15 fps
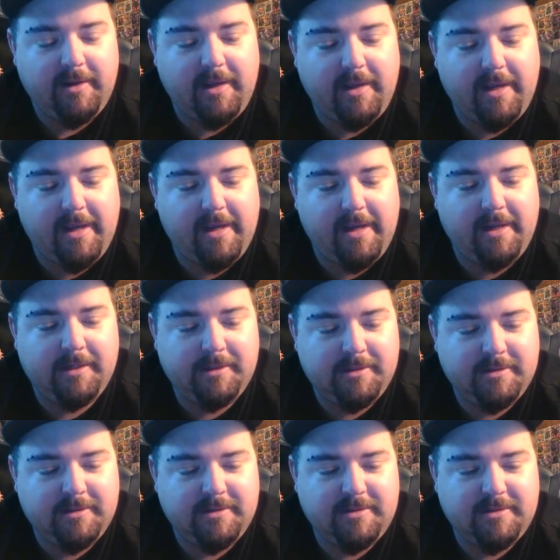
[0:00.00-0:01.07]

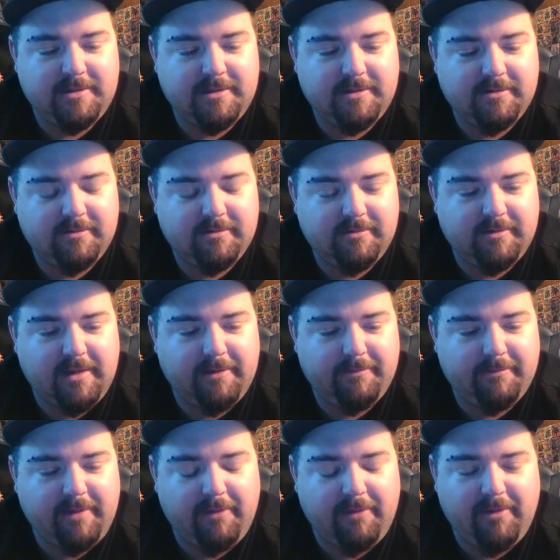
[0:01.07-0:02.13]
and they
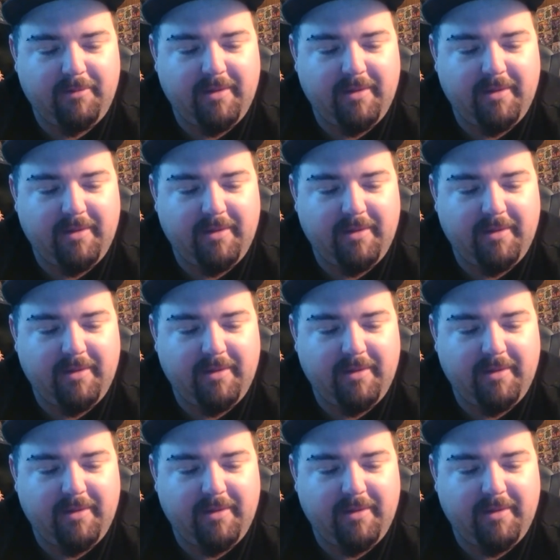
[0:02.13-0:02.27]
ring